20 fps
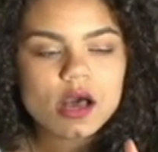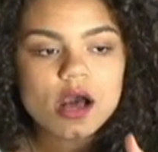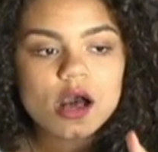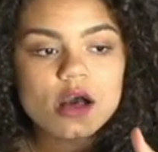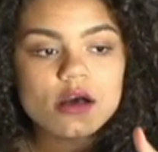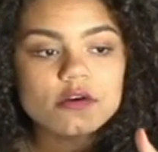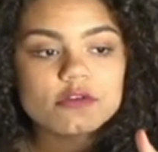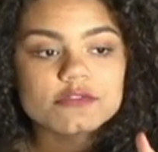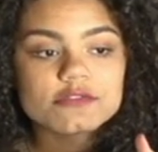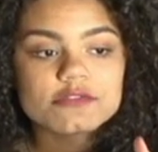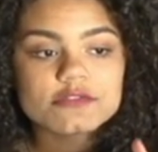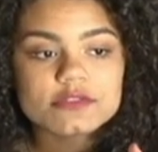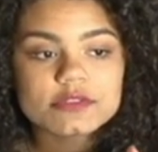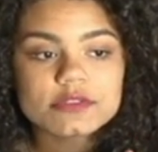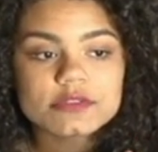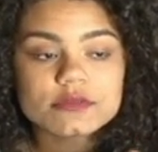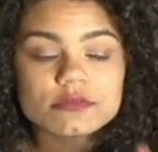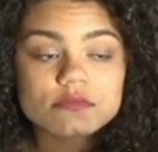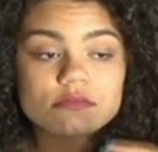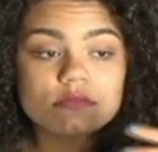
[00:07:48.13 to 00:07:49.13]
of
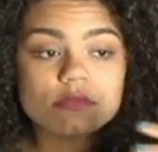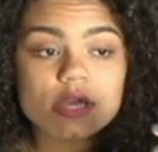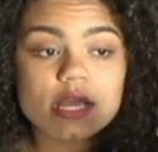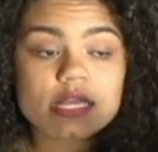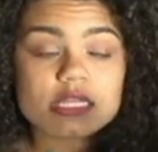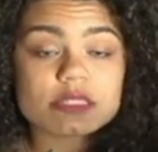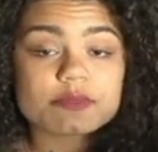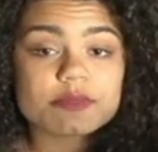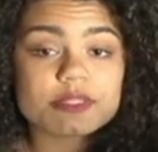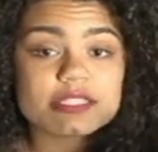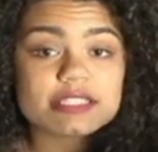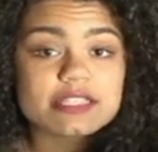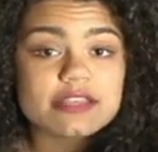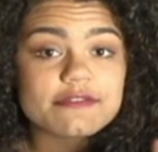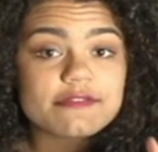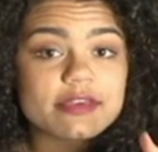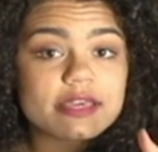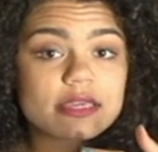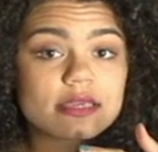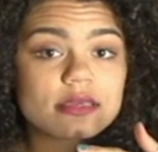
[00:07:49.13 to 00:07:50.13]
a
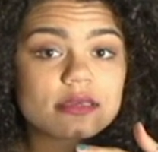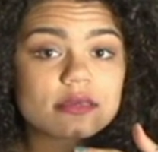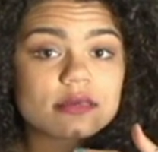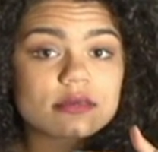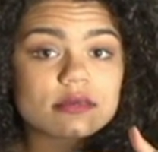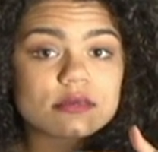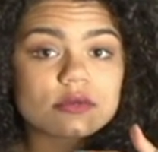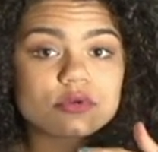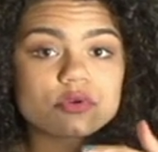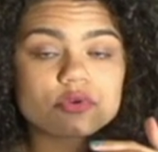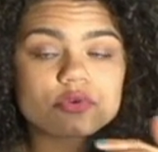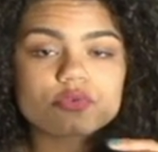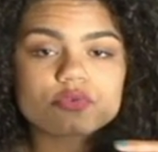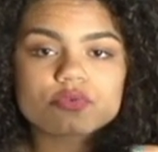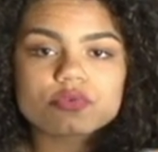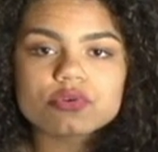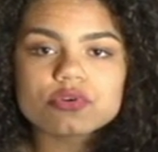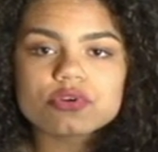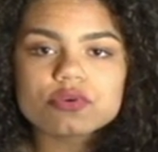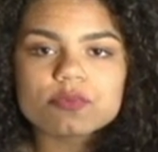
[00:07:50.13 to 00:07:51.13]
specific
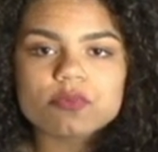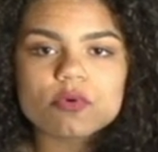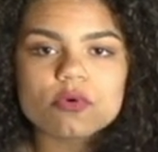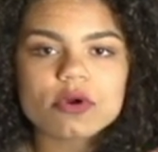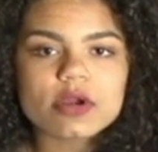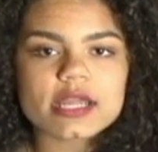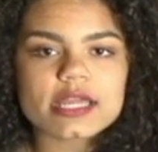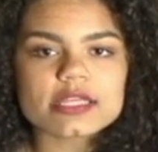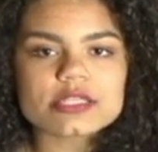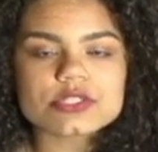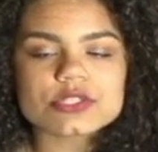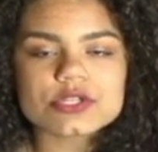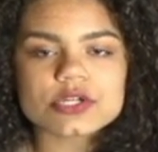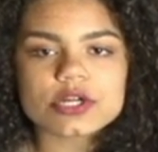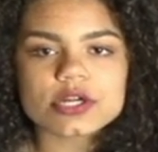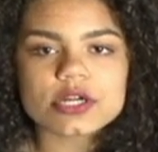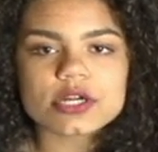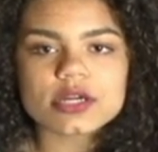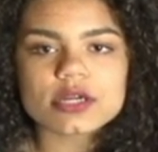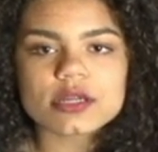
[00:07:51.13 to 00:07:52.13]
group, or is
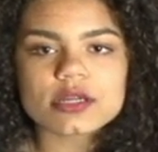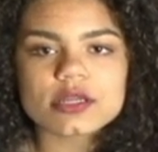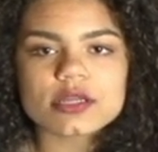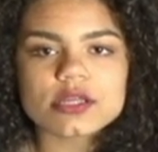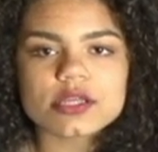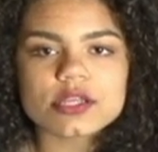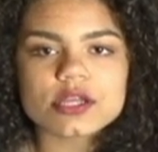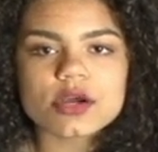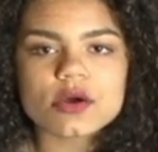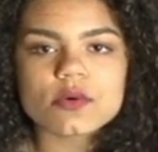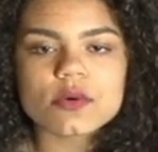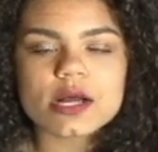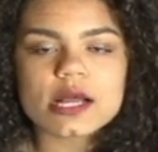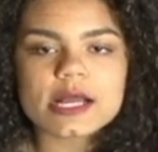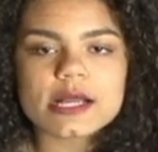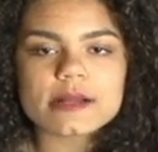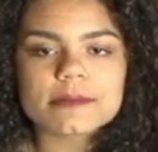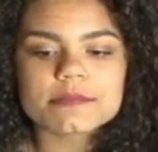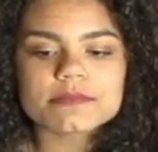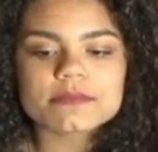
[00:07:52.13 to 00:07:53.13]
your you know?"
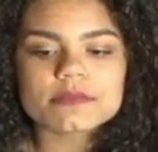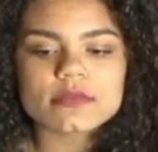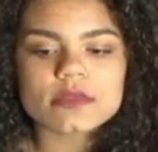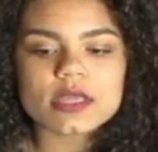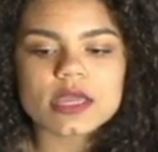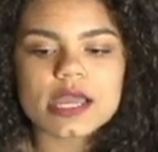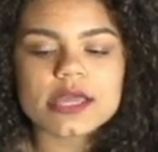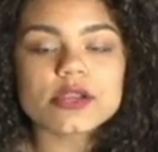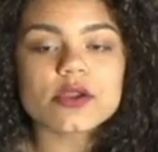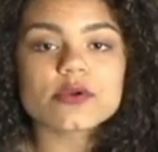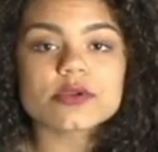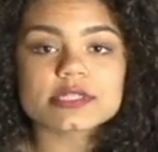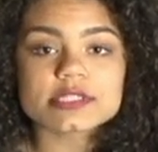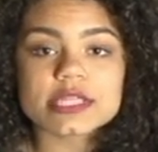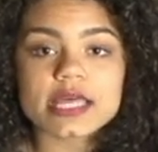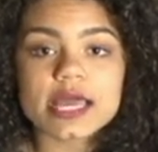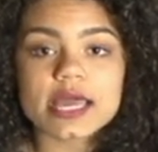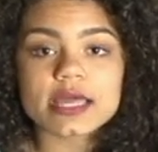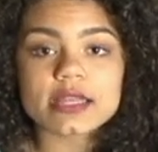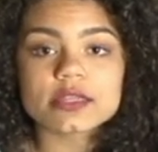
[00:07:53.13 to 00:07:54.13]
Um, I noticed
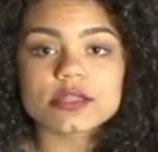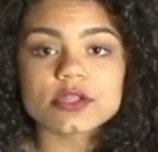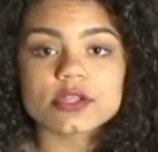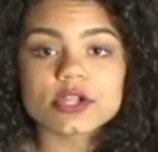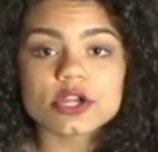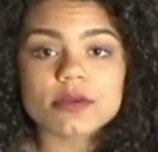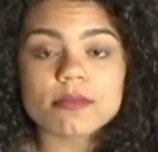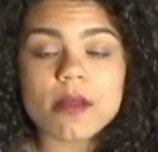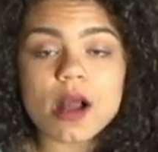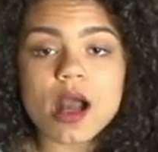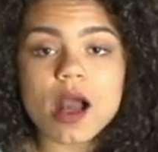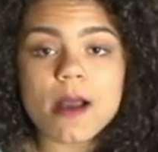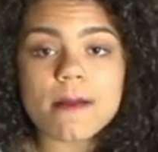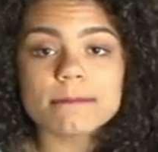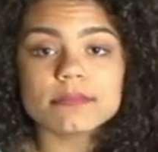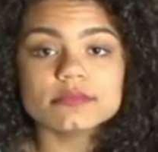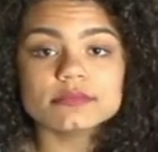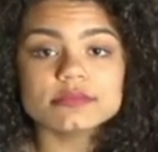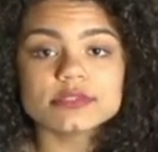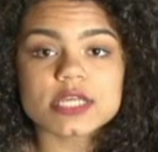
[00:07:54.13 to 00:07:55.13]
that your
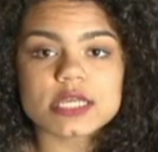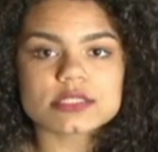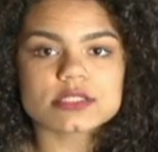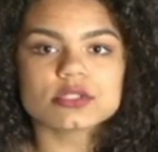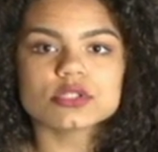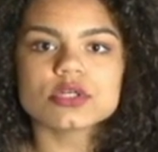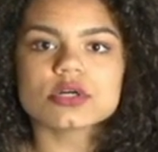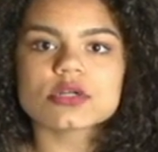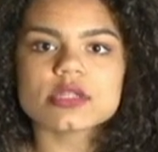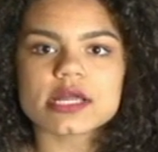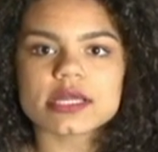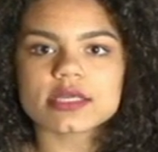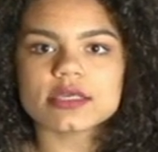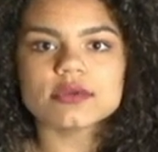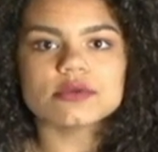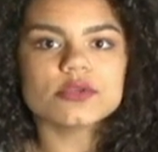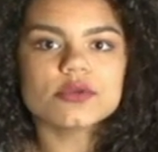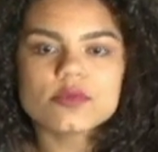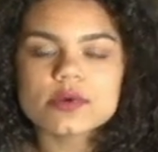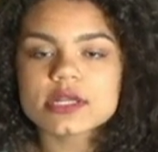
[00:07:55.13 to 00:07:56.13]
mom doesn't look like
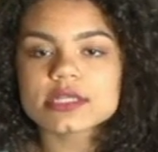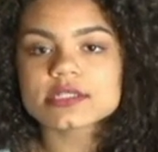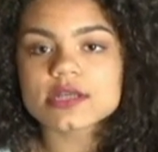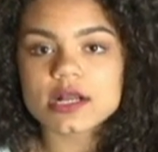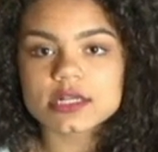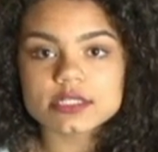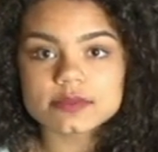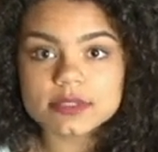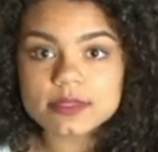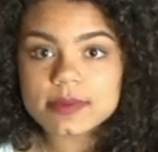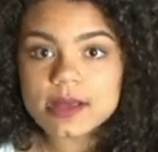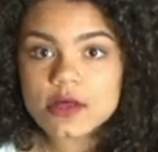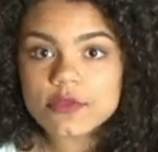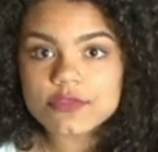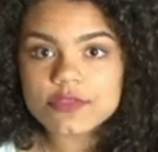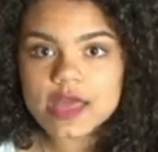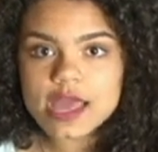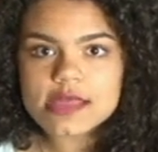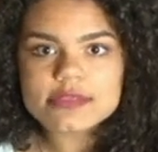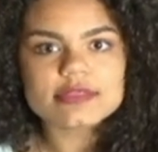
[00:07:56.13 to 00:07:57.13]
you. You want to talk to me
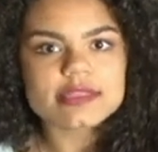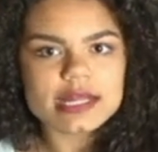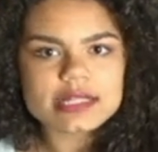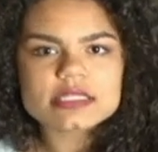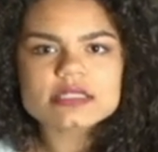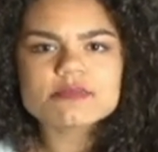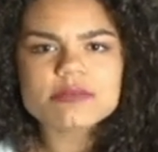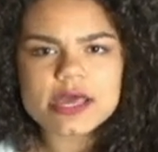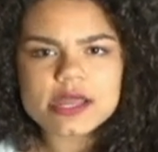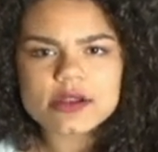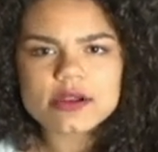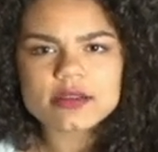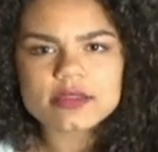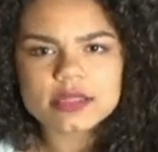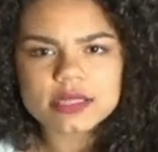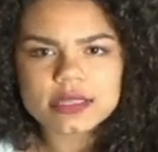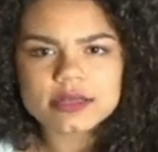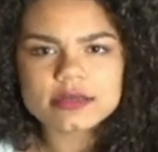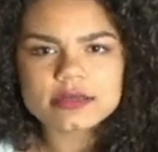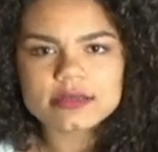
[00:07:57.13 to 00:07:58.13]
about that? That's better
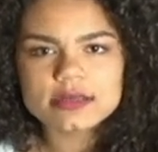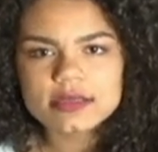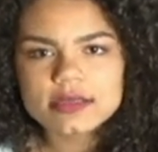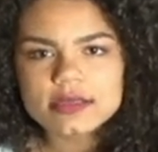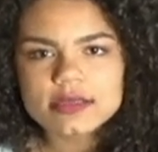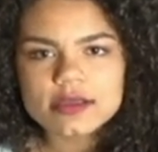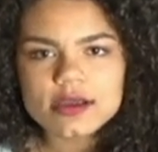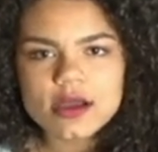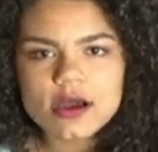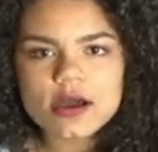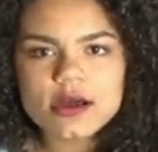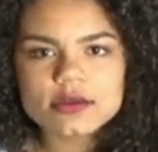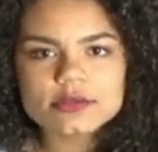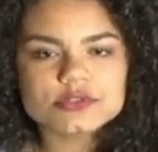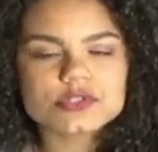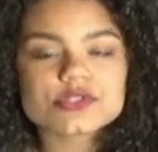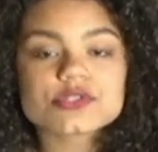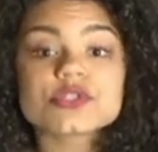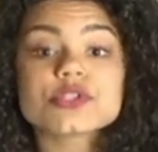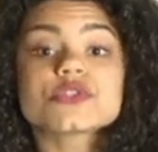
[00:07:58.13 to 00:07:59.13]
than
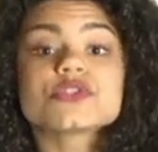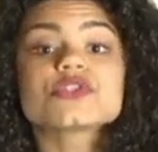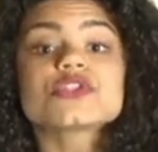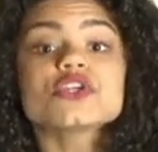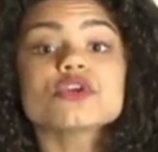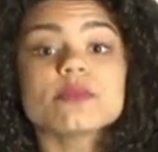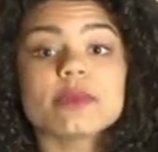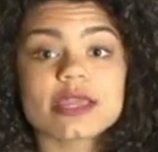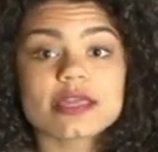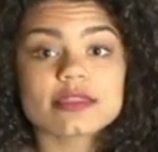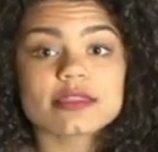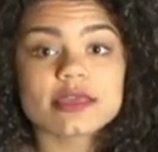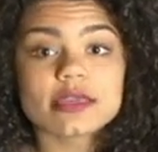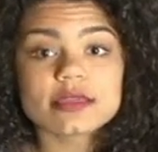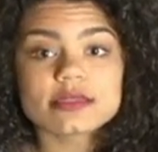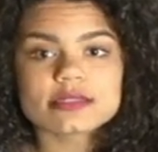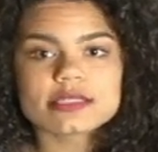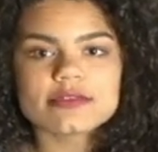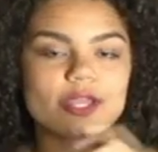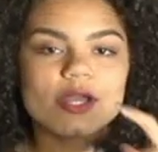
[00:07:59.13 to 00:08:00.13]
just assuming
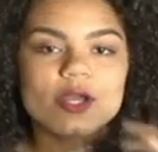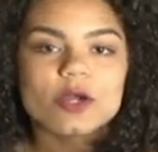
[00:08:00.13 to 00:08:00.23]
things.